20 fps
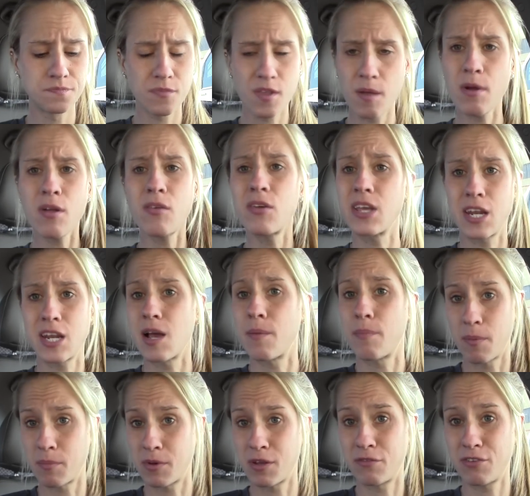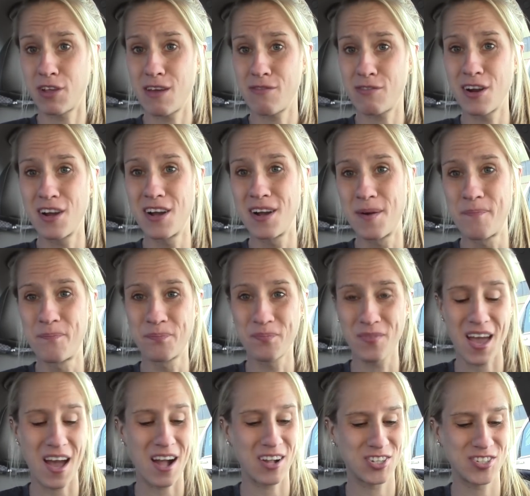I'm not really getting a pumpkin flavor,
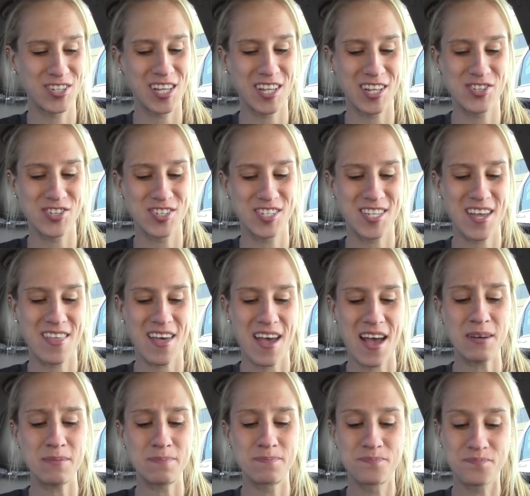actually, let's just say that.